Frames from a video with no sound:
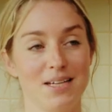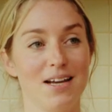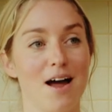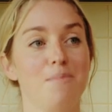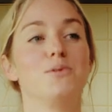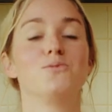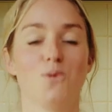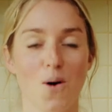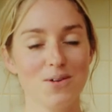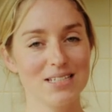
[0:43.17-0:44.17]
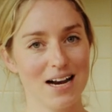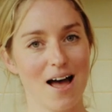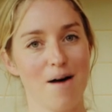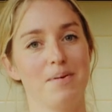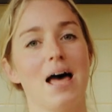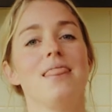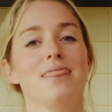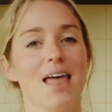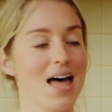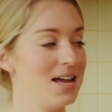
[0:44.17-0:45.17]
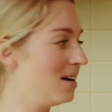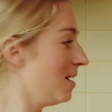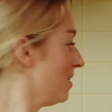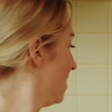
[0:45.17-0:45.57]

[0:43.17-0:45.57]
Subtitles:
it up, rolls it up, and then